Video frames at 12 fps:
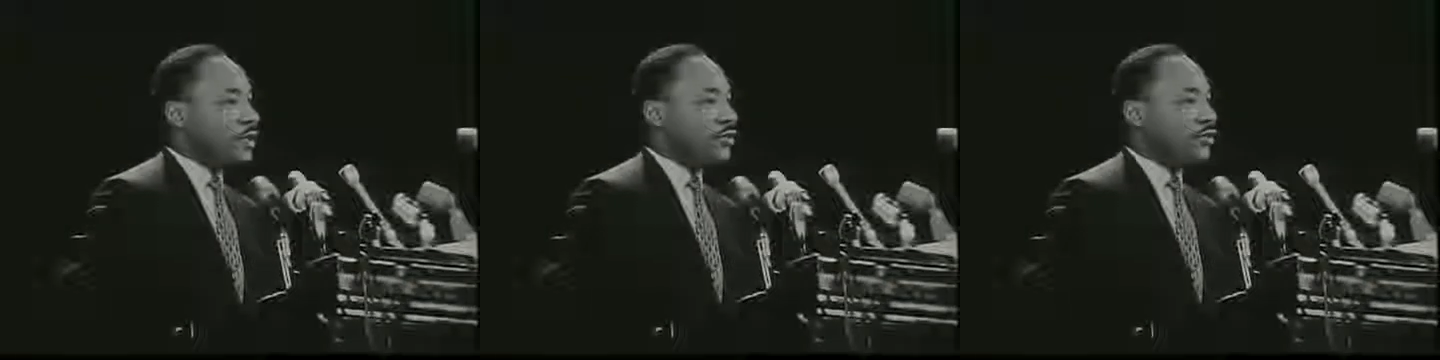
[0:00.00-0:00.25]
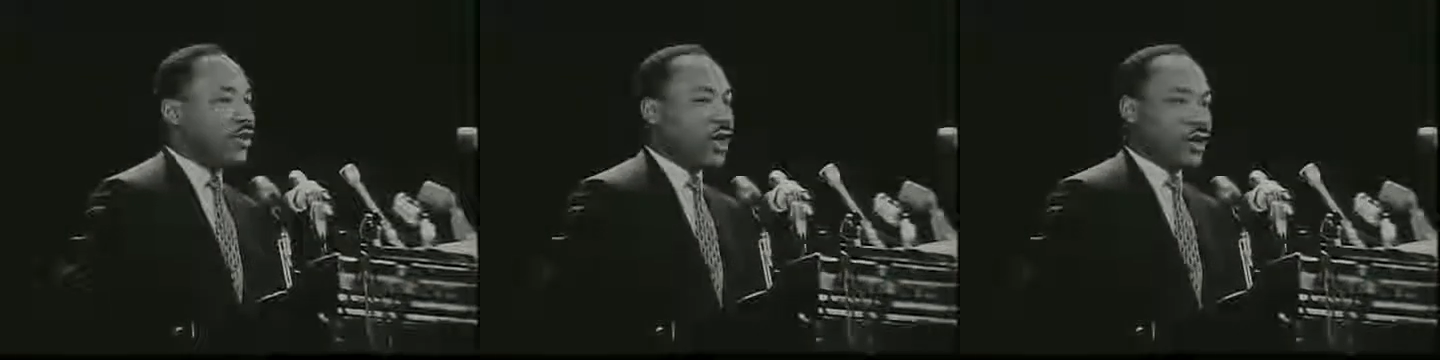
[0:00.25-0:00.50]

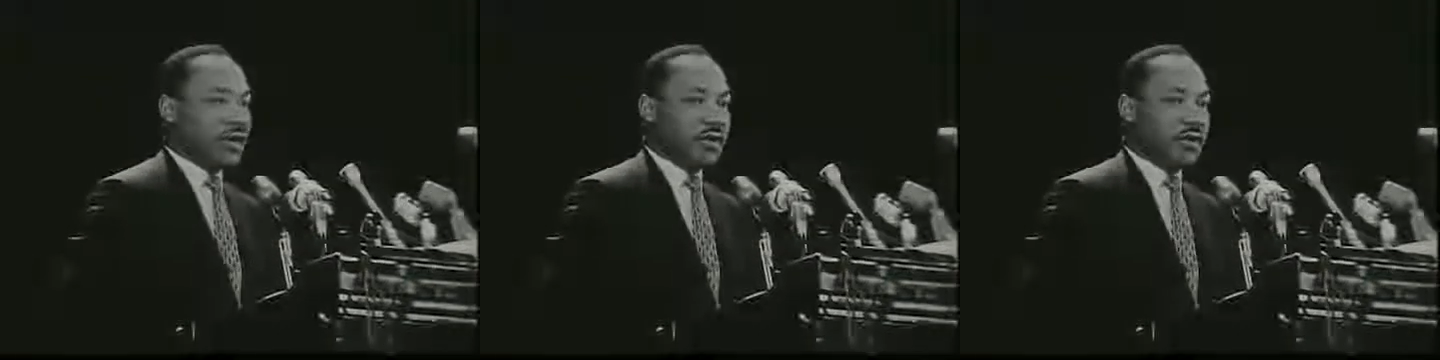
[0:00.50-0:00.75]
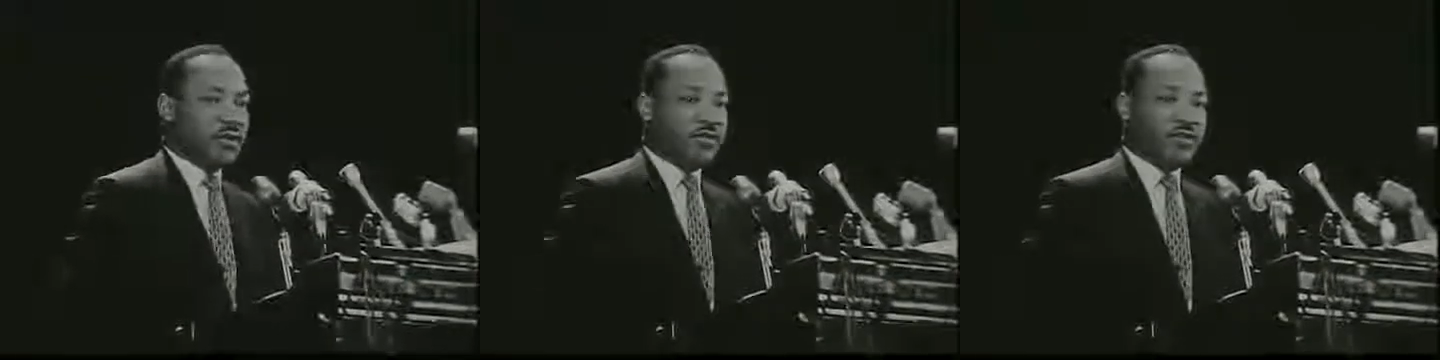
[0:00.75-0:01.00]
It is said
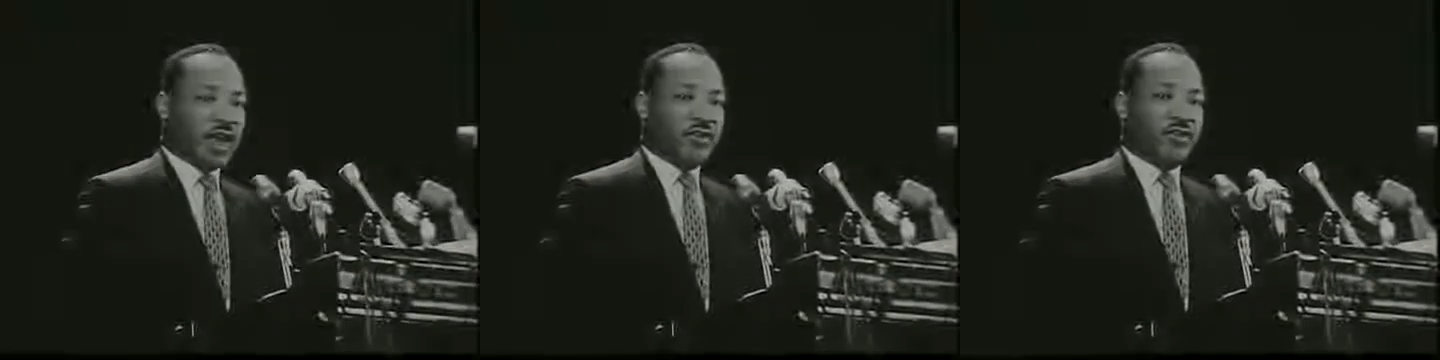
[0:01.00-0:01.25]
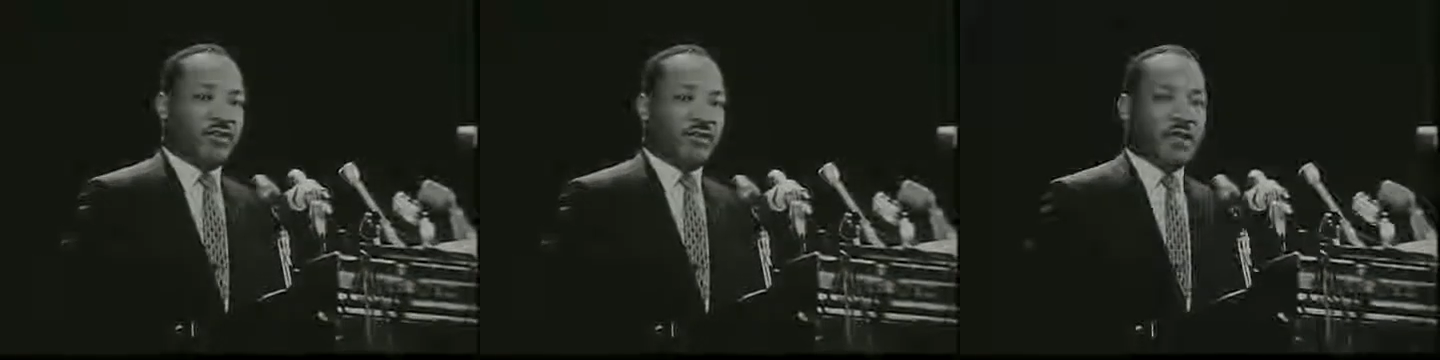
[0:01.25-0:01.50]
on the
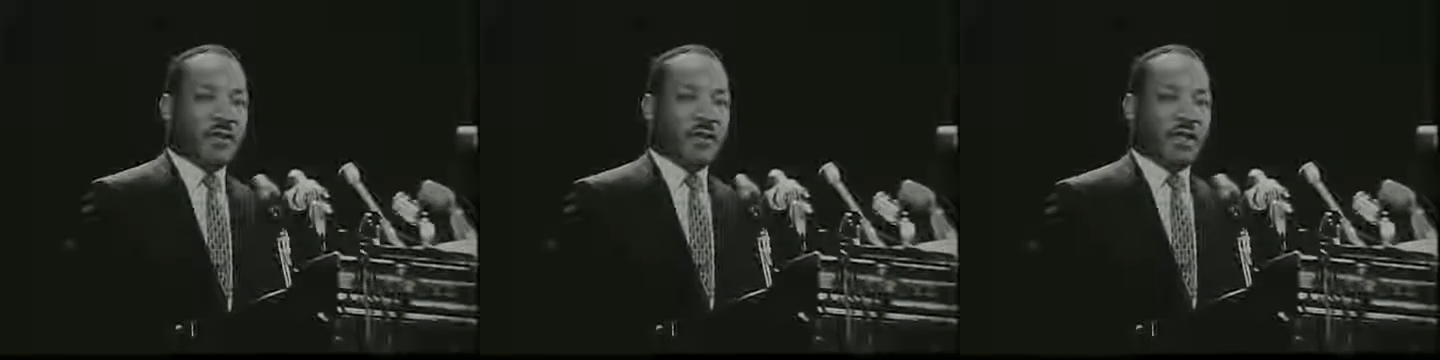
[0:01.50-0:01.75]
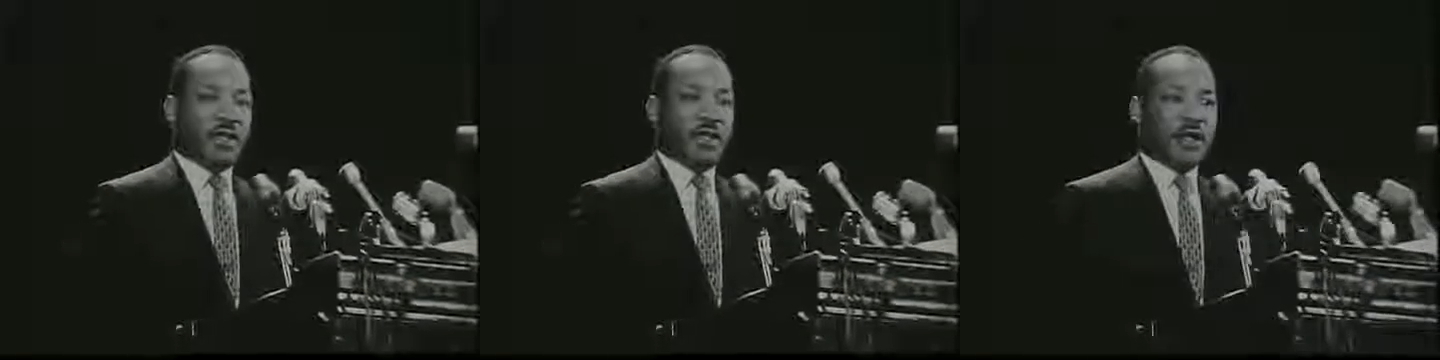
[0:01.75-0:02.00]
Statue of
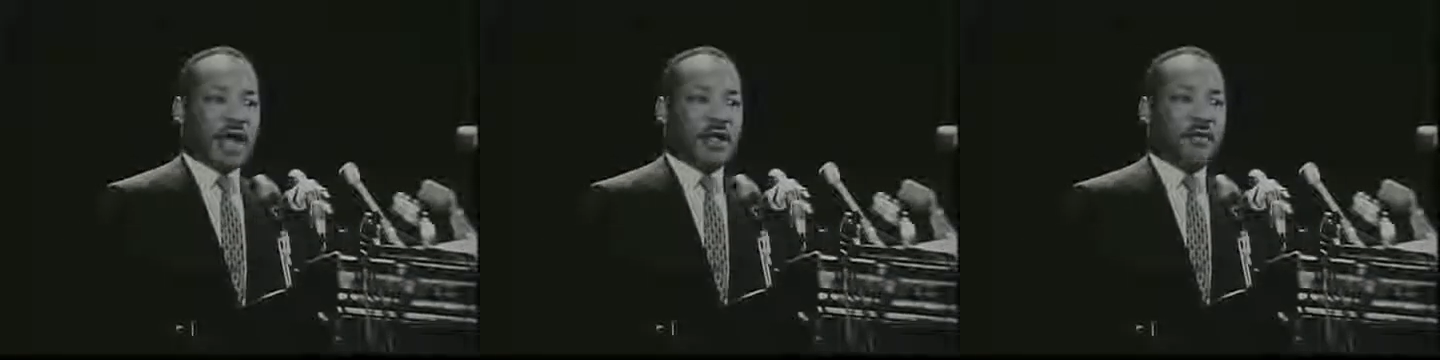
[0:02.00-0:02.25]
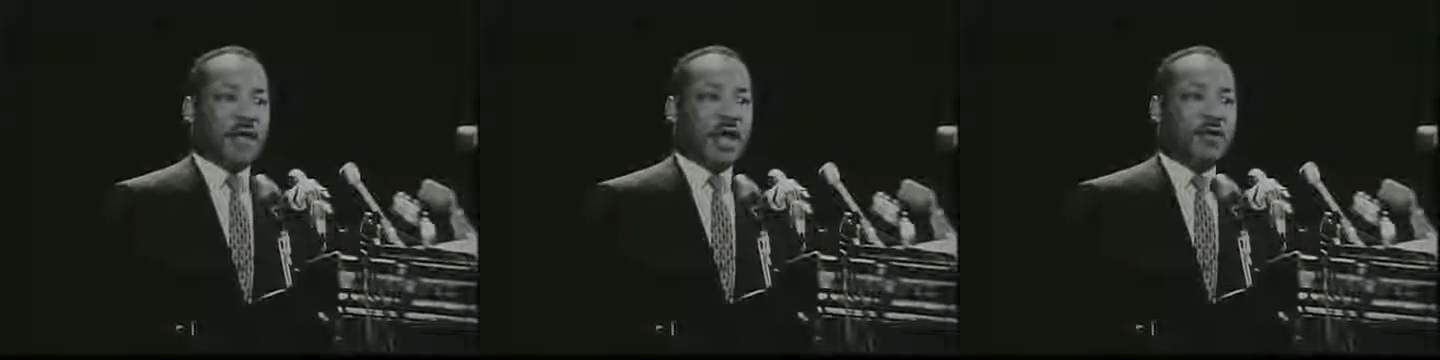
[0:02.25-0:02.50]
Liberty
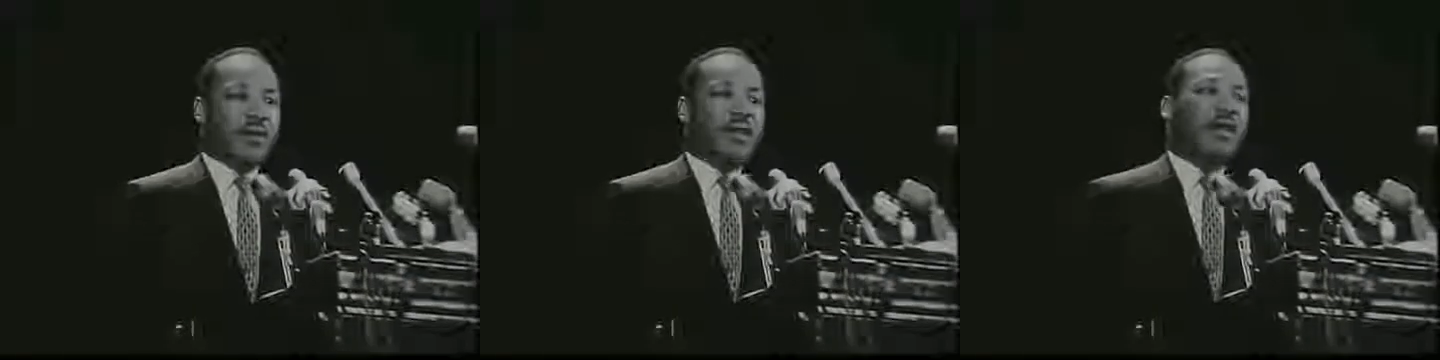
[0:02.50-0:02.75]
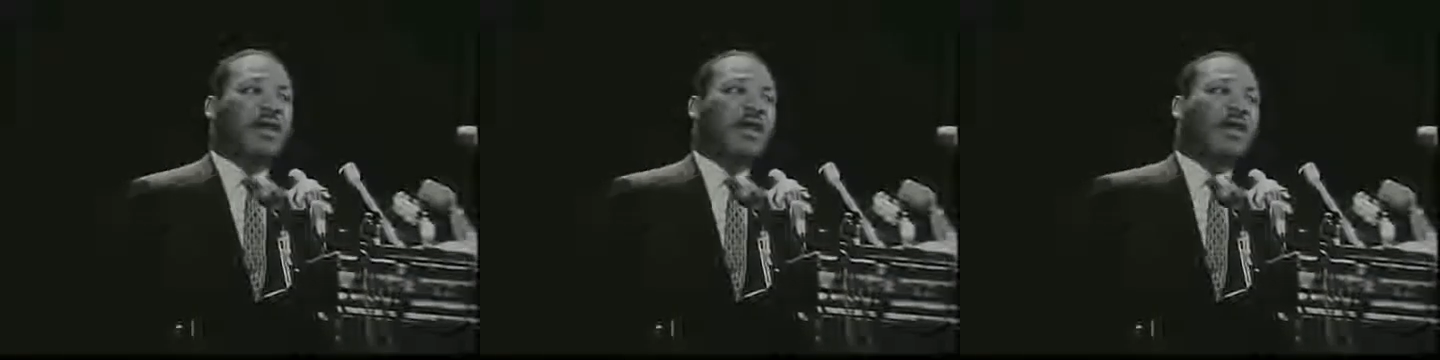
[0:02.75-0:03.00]
that
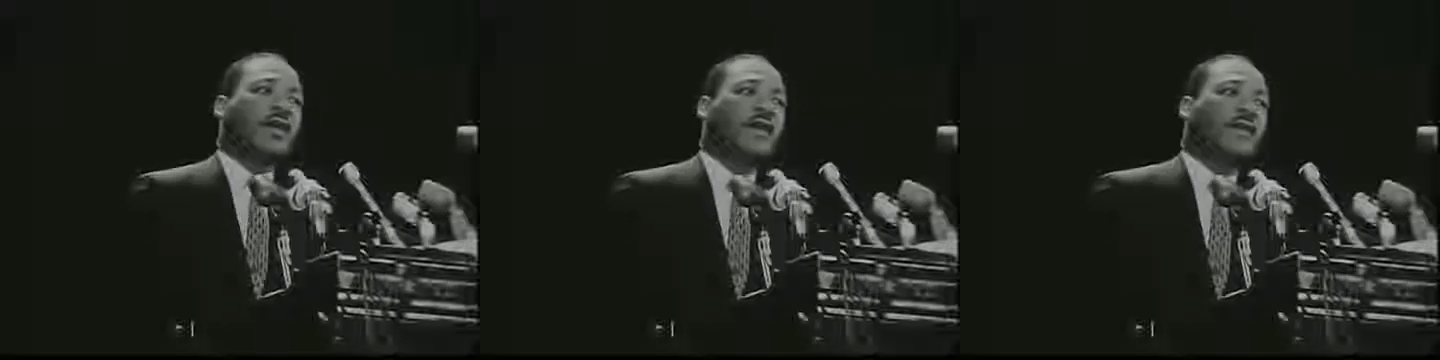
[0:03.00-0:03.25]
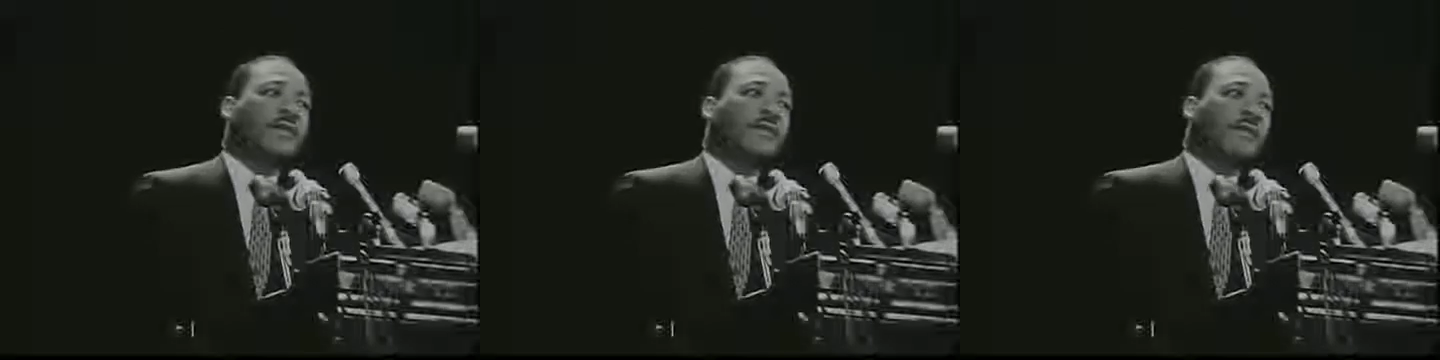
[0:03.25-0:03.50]
America